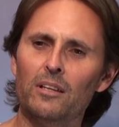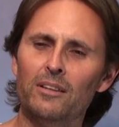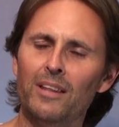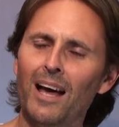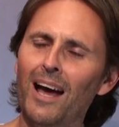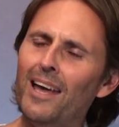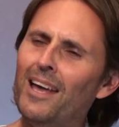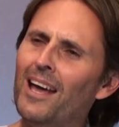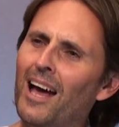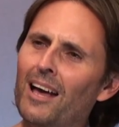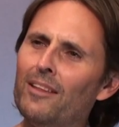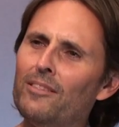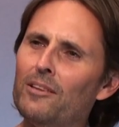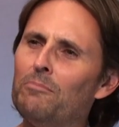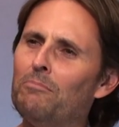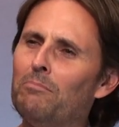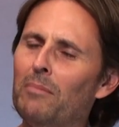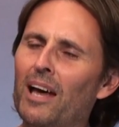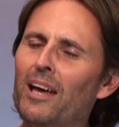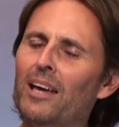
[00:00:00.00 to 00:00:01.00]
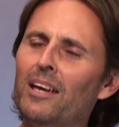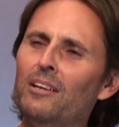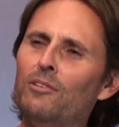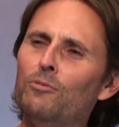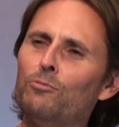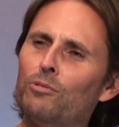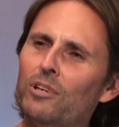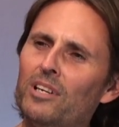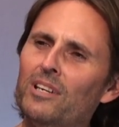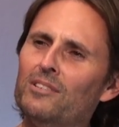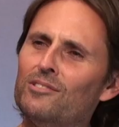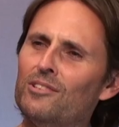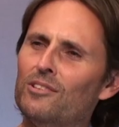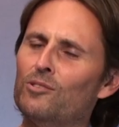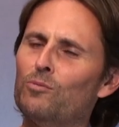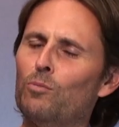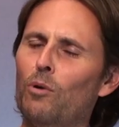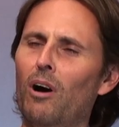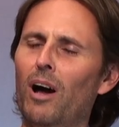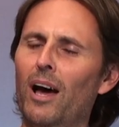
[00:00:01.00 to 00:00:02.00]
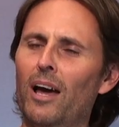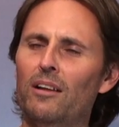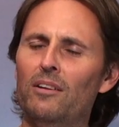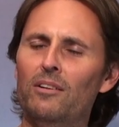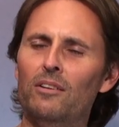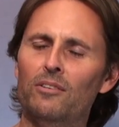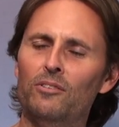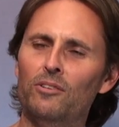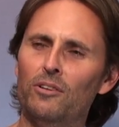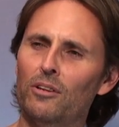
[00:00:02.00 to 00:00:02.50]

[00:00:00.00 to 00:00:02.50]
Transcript: they are the main reasons why